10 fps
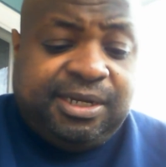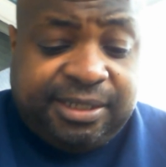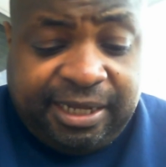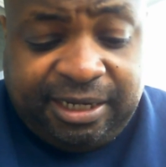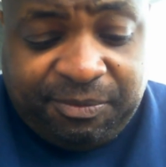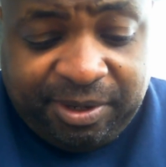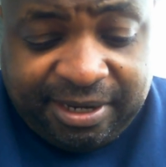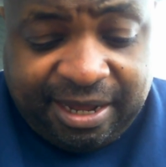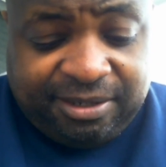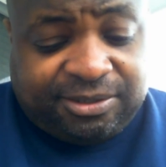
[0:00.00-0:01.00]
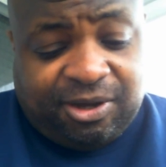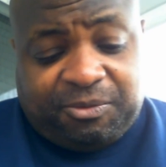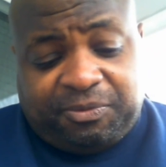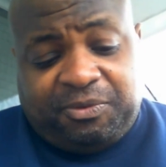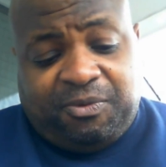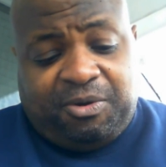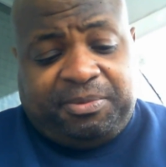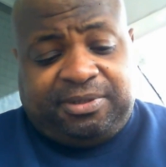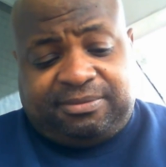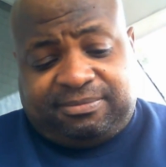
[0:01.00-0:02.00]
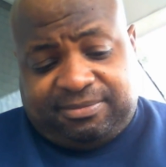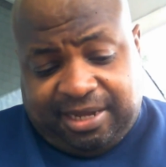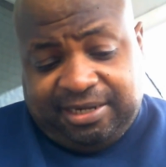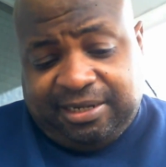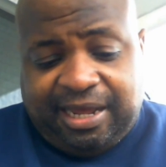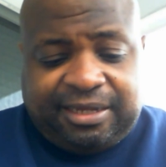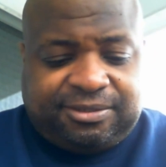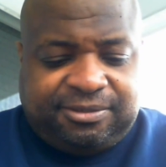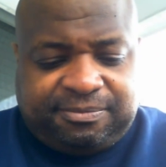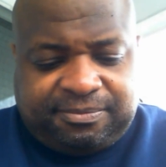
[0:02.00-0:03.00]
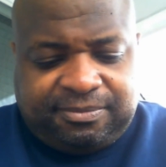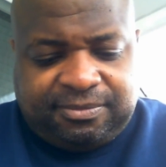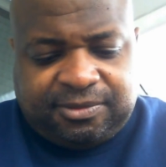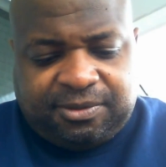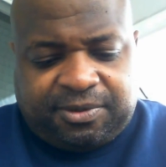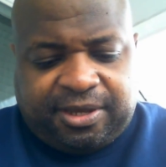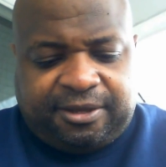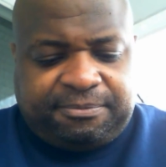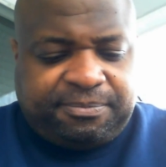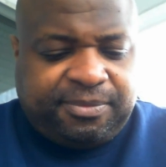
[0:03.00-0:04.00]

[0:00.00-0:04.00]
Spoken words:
Then he went down and talked with the woman, and he liked her. Okay.